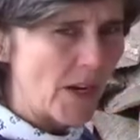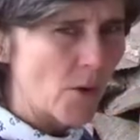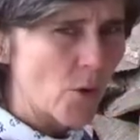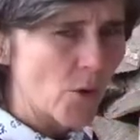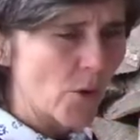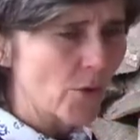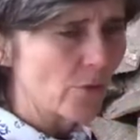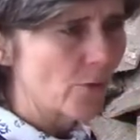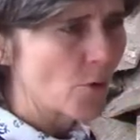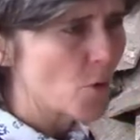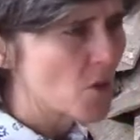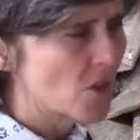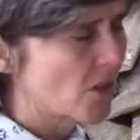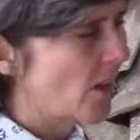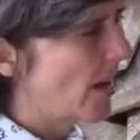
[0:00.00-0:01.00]
I ordered
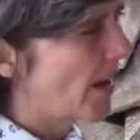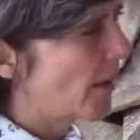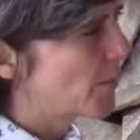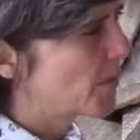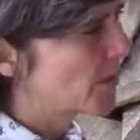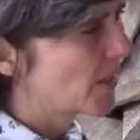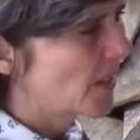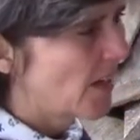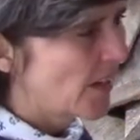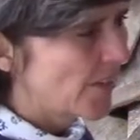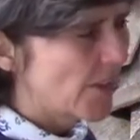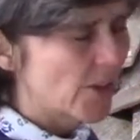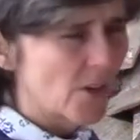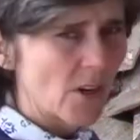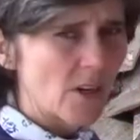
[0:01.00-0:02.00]
4 slabs.
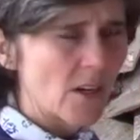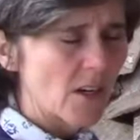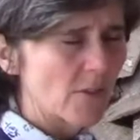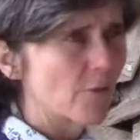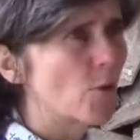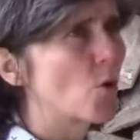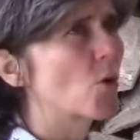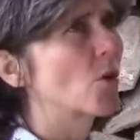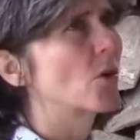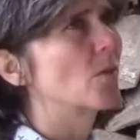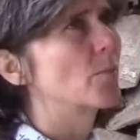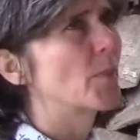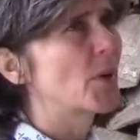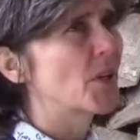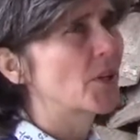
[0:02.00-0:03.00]
They're 4
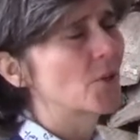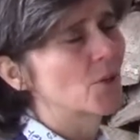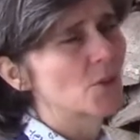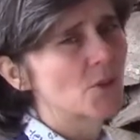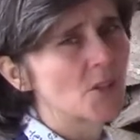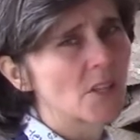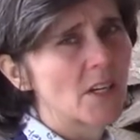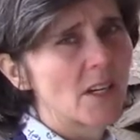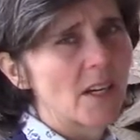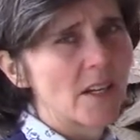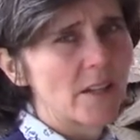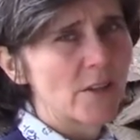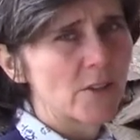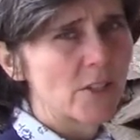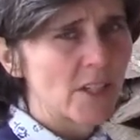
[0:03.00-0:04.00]
bundles.
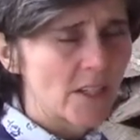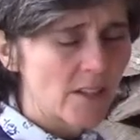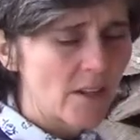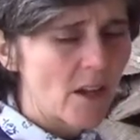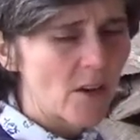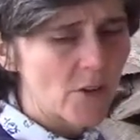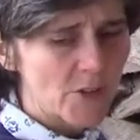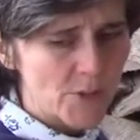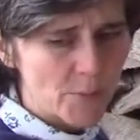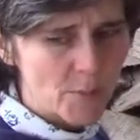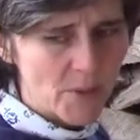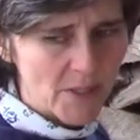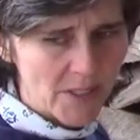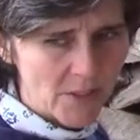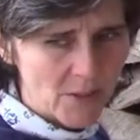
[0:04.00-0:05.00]
They're $10 a
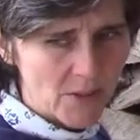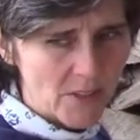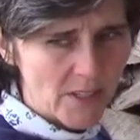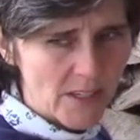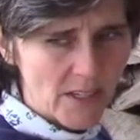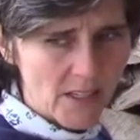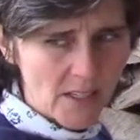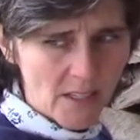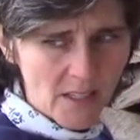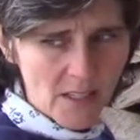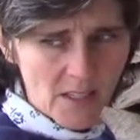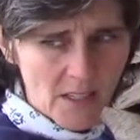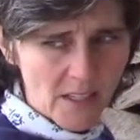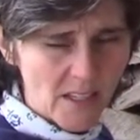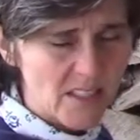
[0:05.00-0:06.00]
bundle, and
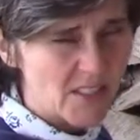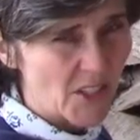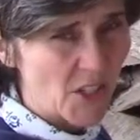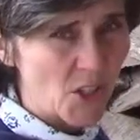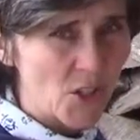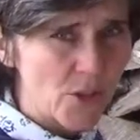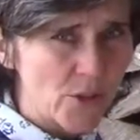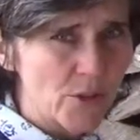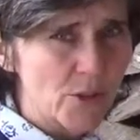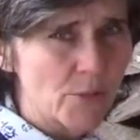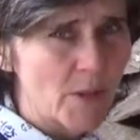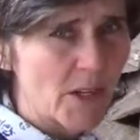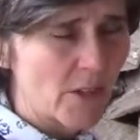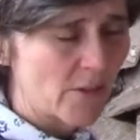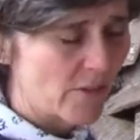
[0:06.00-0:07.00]
that's a huge
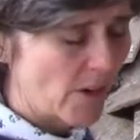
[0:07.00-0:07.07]
amount of